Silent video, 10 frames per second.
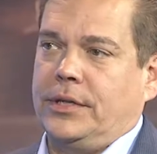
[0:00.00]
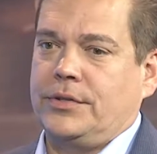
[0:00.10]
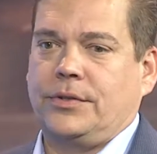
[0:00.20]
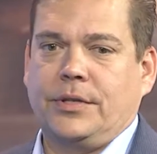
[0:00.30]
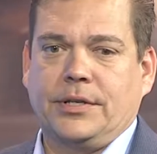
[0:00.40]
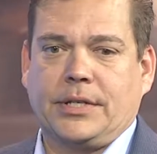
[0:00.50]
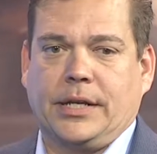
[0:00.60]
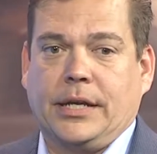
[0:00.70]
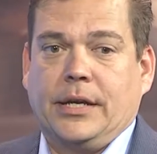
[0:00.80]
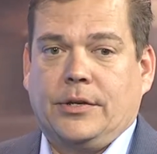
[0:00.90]
things are things
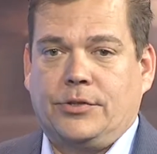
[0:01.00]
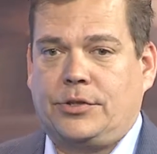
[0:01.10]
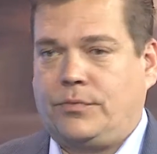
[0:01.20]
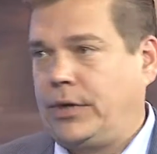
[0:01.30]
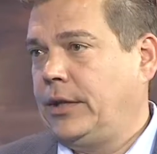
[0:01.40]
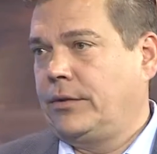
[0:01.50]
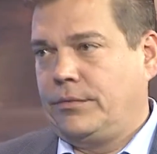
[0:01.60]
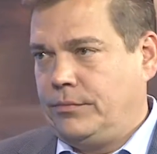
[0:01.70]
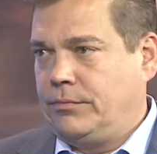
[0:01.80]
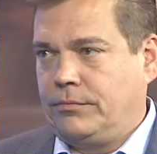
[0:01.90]
like just
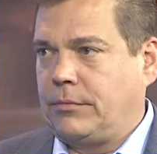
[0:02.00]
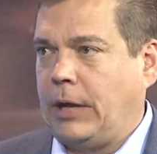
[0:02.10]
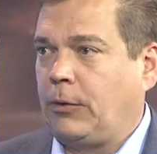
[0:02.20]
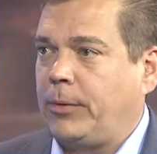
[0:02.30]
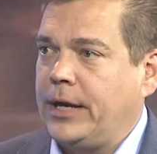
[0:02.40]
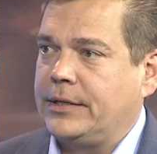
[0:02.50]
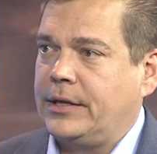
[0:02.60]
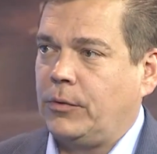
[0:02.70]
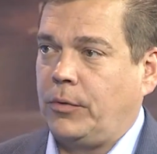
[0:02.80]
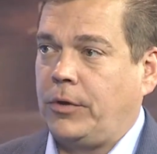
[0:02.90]
regular chiropractic
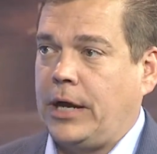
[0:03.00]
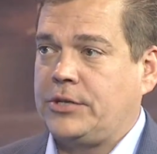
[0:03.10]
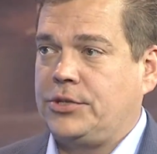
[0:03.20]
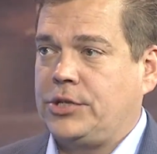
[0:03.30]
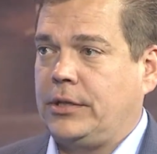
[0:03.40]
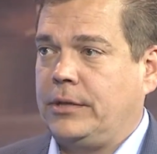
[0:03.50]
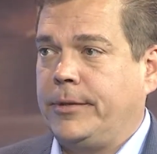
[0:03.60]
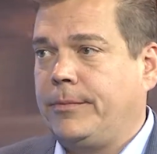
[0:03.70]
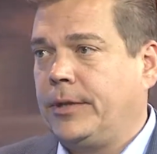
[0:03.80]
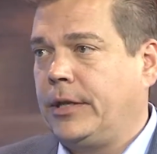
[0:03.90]
care, where we're actually gently
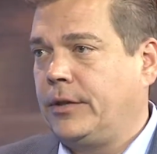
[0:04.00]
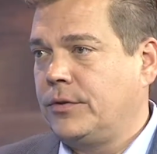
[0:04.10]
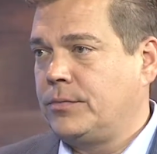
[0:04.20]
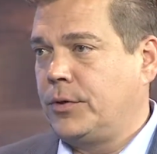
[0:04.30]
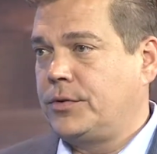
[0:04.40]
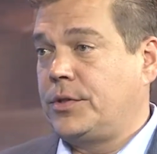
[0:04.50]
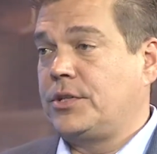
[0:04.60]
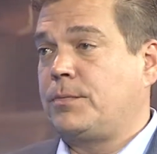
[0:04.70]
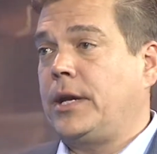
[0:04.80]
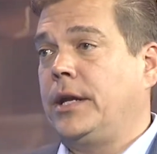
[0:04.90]
manipulating those bones in
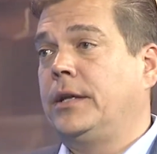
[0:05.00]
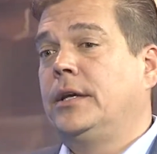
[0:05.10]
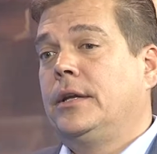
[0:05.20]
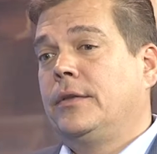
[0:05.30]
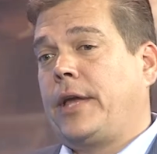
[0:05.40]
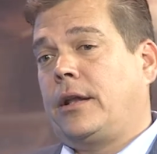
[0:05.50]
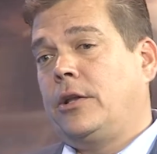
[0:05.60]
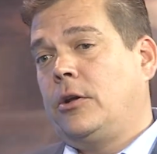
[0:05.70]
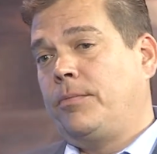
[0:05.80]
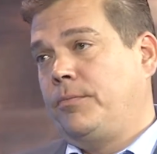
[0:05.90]
the spine. That'll
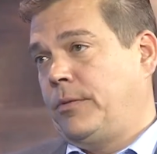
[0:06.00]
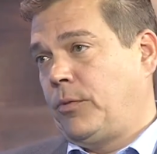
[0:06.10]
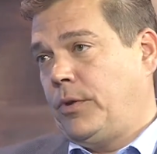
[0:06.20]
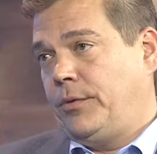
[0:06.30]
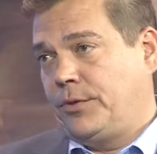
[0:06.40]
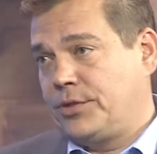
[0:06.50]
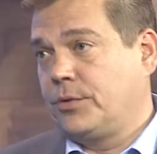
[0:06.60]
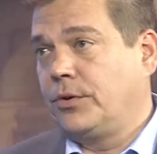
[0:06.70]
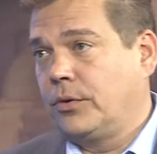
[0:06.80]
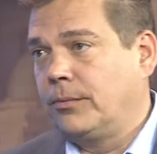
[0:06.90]
help, number one,
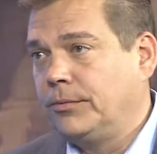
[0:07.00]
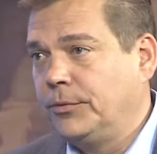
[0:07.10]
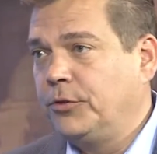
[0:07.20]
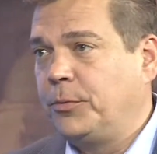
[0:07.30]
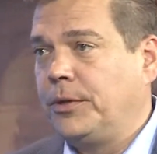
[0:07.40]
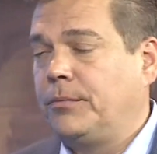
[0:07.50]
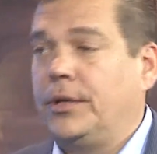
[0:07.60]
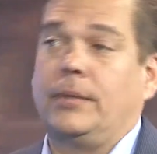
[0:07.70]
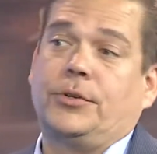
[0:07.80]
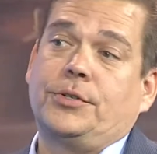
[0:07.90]
restore normal movement,
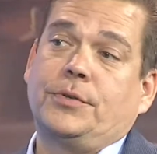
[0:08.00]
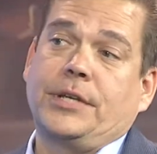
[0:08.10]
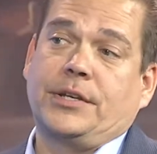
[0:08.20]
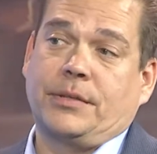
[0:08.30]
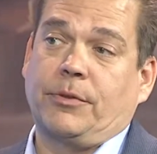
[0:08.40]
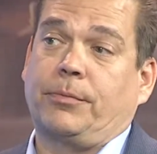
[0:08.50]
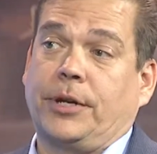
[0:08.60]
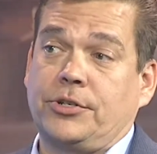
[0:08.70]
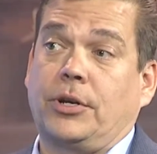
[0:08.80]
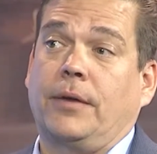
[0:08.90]
but number two, take some of the
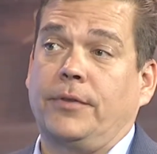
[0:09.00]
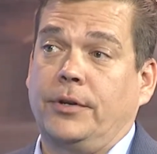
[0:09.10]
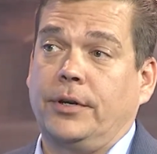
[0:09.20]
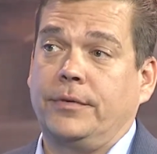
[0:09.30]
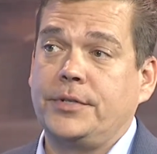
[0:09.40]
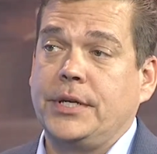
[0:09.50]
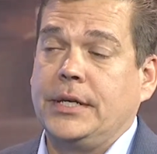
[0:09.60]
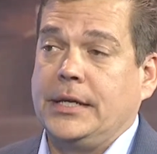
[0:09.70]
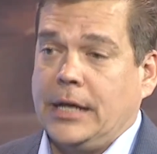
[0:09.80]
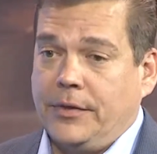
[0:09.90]
pressure off the nerves,
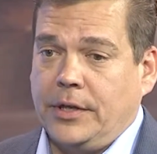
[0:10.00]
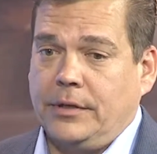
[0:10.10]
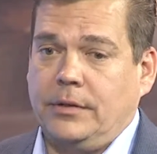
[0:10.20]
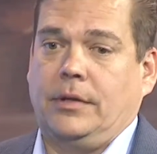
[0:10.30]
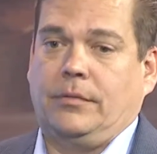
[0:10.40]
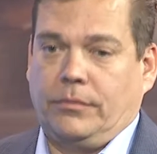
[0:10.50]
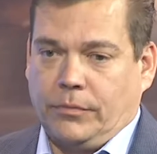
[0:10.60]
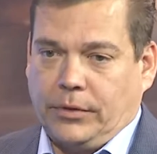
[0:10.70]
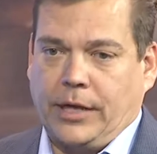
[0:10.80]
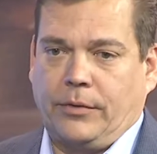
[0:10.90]
and then
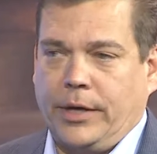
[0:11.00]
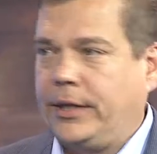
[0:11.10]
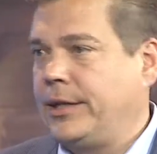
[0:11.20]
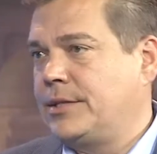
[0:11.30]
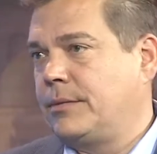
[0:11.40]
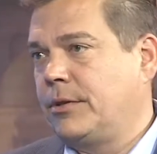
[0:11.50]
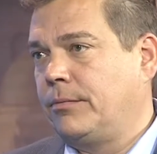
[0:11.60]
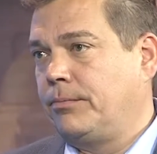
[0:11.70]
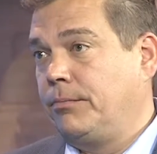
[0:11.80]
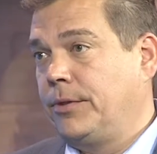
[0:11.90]
kind of regulate some
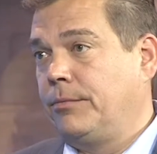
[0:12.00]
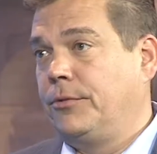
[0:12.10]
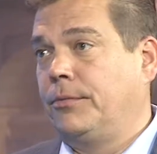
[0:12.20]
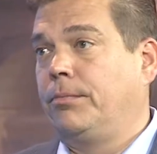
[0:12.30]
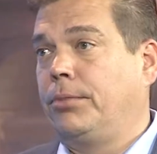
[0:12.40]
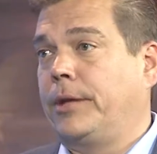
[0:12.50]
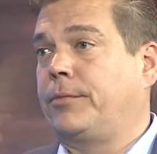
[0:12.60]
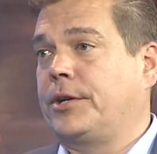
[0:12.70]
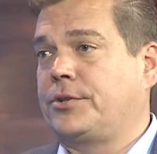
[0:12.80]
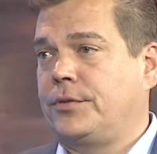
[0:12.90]
of the
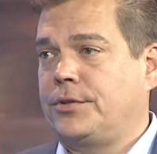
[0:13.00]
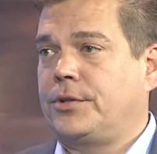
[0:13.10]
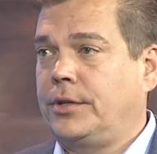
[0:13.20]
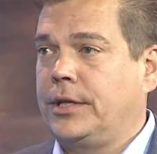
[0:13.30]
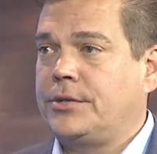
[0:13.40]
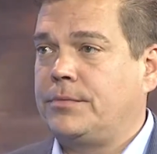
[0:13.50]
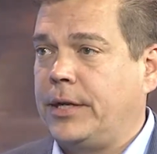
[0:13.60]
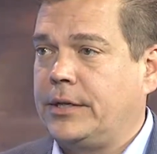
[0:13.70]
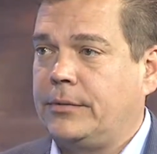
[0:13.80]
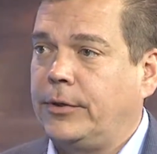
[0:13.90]
blood pressure, the circulation
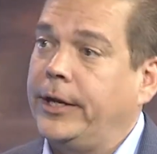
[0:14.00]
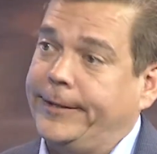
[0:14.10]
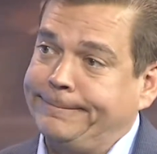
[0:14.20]
back to the brain.